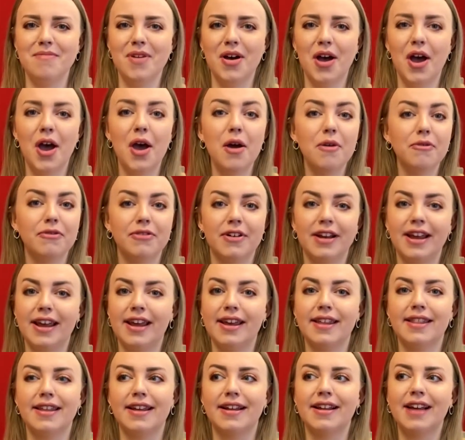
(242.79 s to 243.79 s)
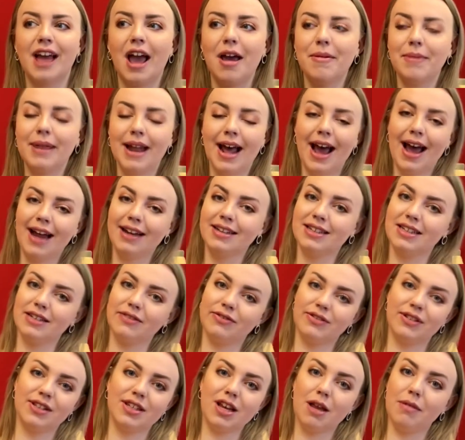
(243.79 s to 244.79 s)
Hopefully they'll come in handy
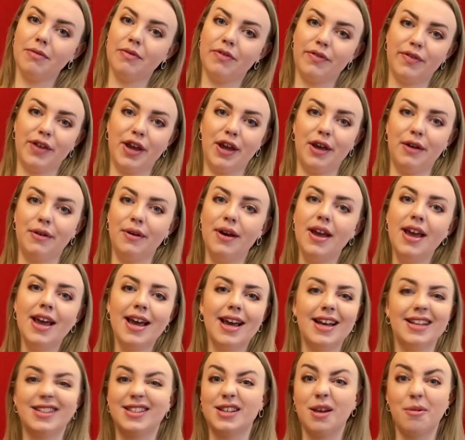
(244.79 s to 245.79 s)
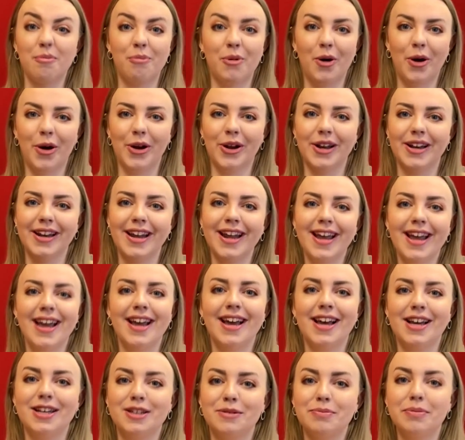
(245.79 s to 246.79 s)
for some of you at some point
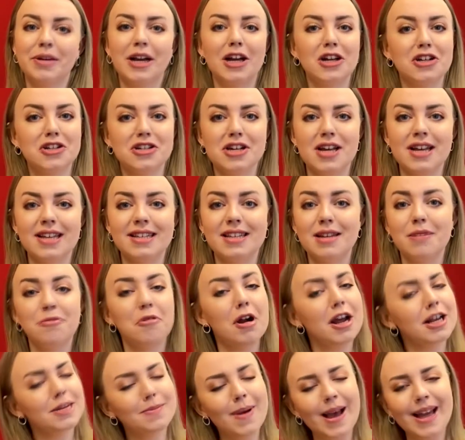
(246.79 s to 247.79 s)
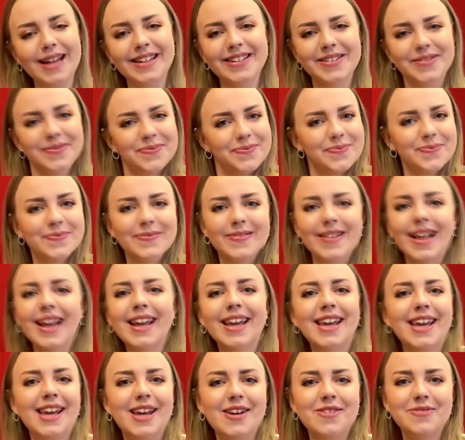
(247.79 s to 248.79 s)
as percussionists in a brass band.
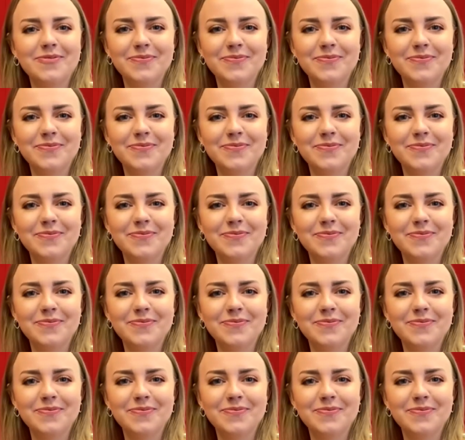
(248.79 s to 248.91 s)
Thank you.